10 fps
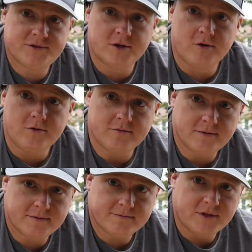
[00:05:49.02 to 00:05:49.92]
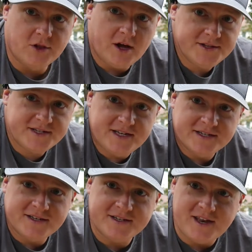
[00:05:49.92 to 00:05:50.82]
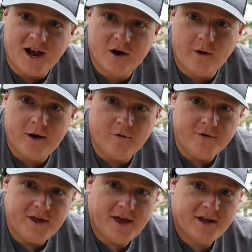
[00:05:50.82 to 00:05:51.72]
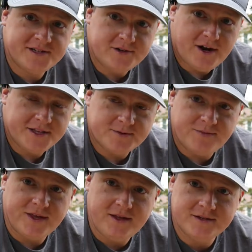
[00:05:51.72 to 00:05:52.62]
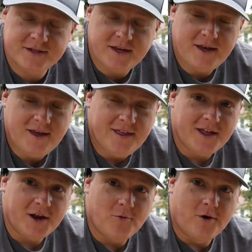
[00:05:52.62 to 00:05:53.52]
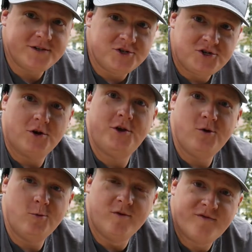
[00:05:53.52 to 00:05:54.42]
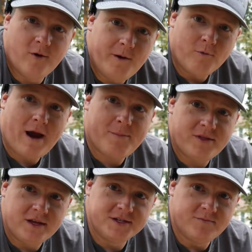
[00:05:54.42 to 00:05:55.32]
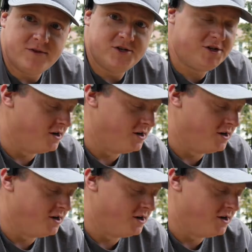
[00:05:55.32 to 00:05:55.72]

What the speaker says: so the lawn season is not quite over yet. I still got some things that I want to show you before we wrap things up this